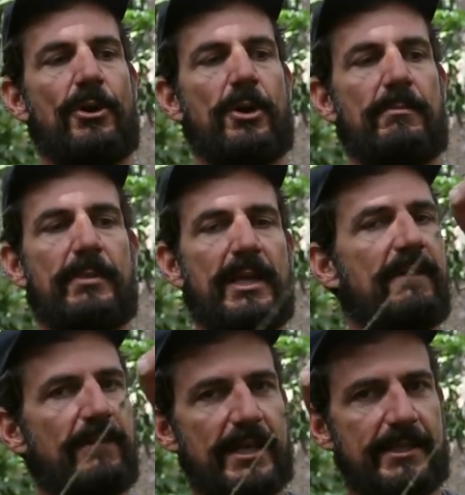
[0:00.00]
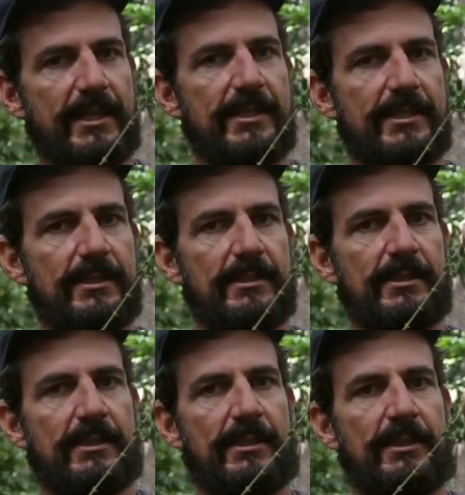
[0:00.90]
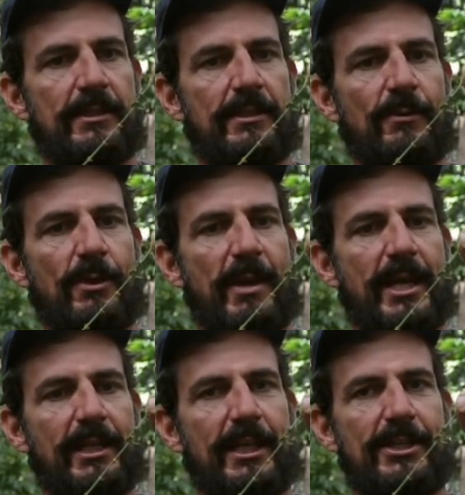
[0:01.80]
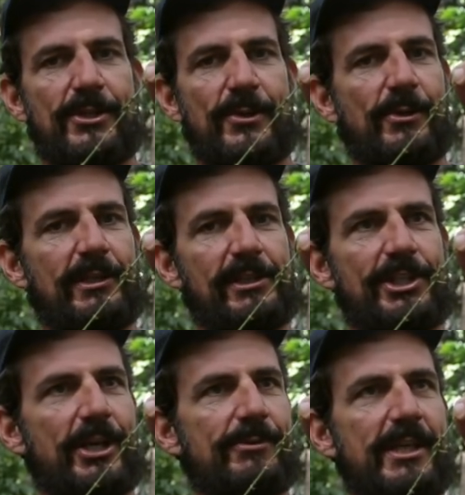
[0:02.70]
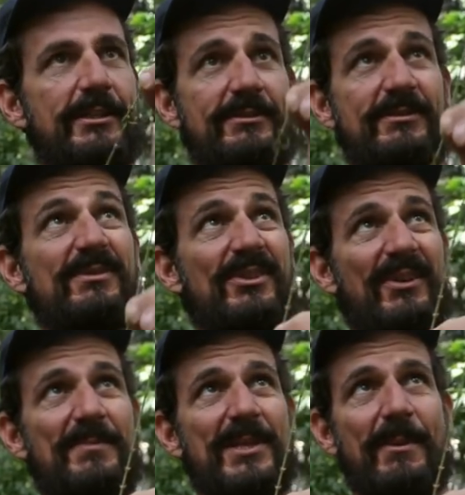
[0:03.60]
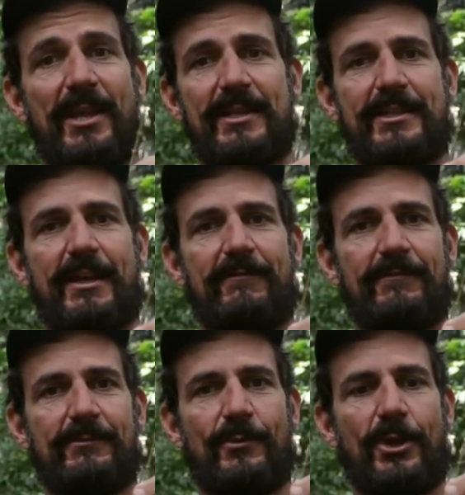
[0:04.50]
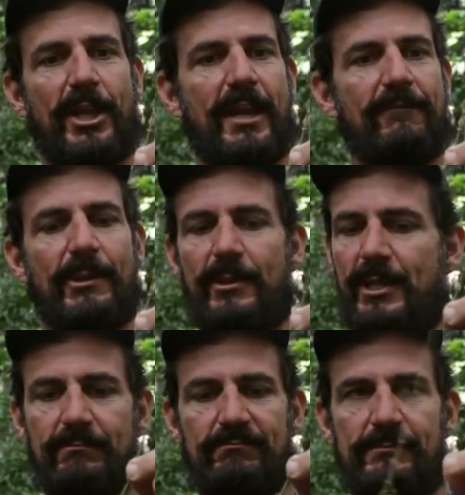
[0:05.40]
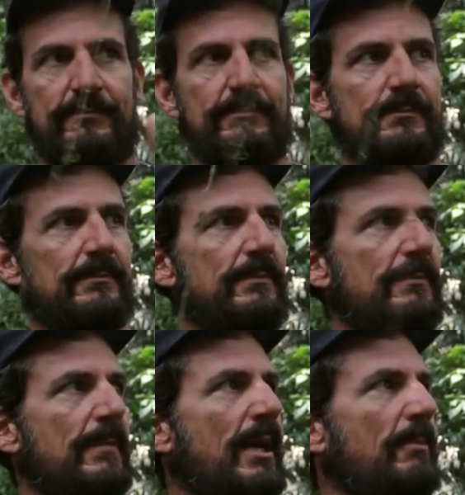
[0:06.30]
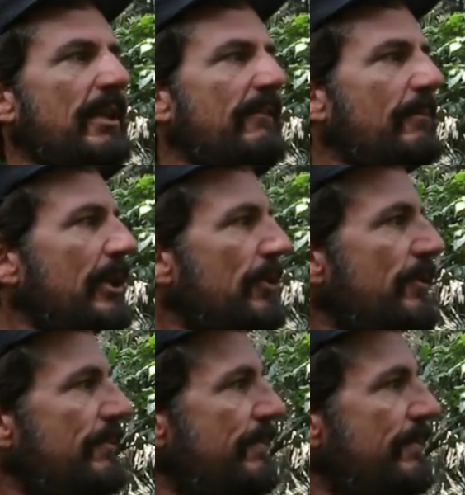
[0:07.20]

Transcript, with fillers: rope. But even as it is, you want to make a lean-to or a little shelter, grab some of that stuff, work carefully with it. Unbelievably good.